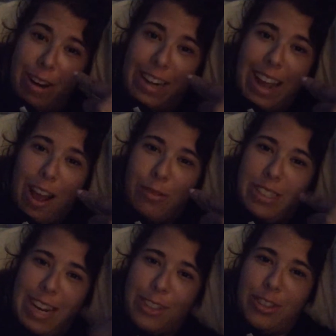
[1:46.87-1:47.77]
right now
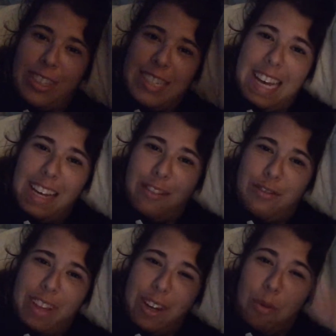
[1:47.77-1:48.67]
is actually the day
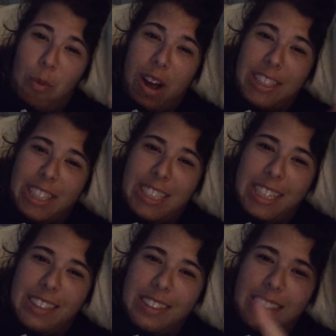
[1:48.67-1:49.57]
of that you're watching
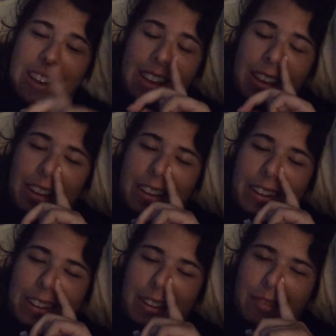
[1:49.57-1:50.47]
this.
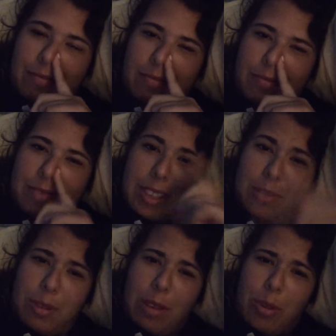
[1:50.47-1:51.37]
Um, this
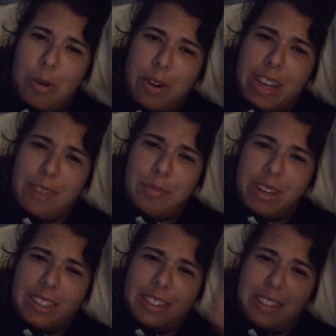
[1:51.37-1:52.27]
is when I'm recording it
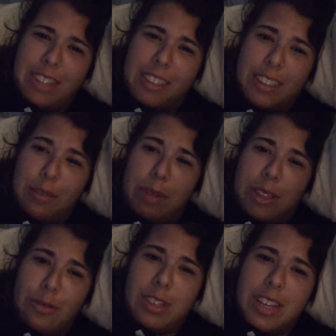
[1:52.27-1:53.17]
because this next clip
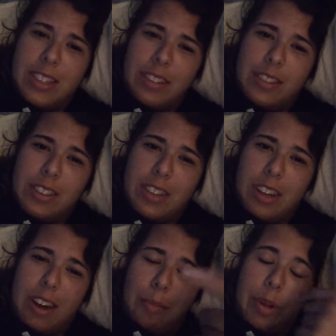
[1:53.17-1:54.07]
makes no sense unless I
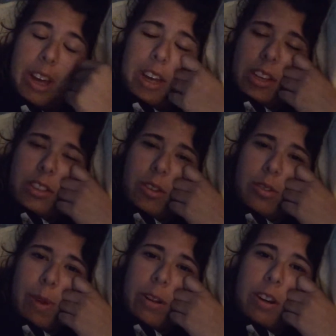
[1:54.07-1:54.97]
set it up. So
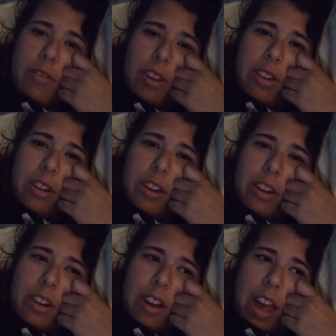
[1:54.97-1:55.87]
it's my
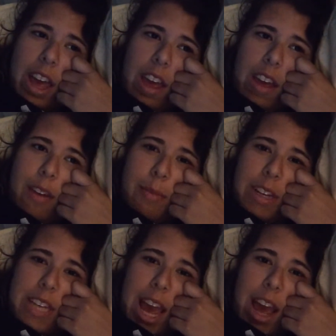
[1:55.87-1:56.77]
grandfather and my
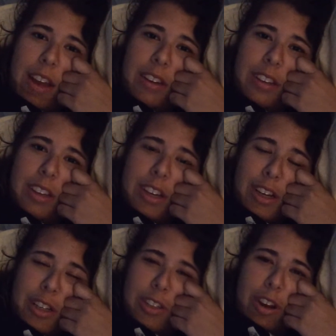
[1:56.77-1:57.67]
dad
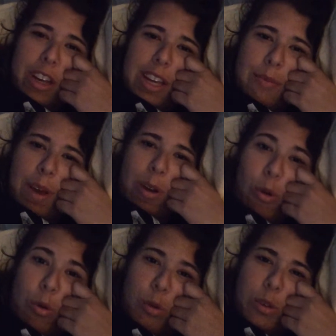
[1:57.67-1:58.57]
talking
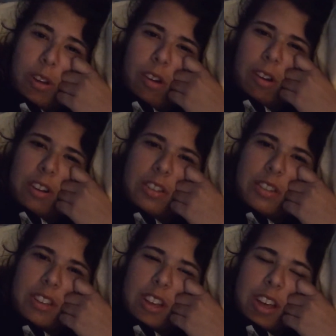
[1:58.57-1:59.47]
about old
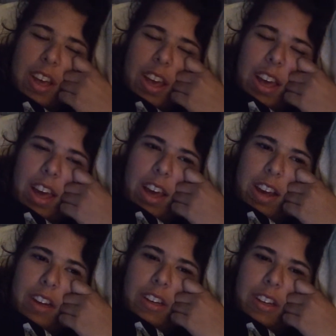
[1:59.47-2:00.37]
cars,
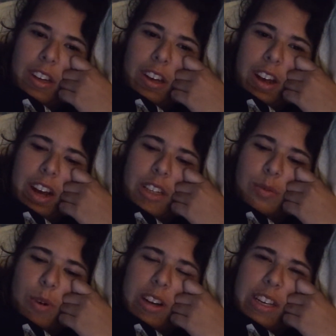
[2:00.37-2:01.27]
and I
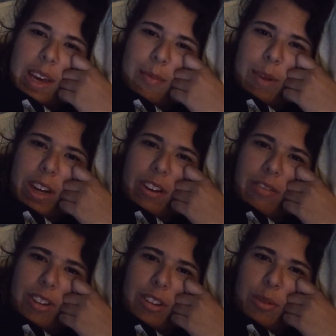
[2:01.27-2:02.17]
just wanted to get my
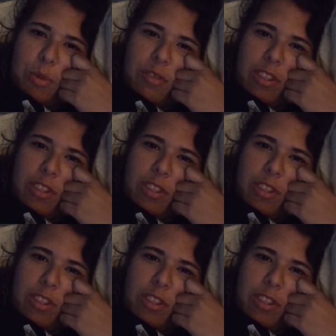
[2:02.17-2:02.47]
grandfather in one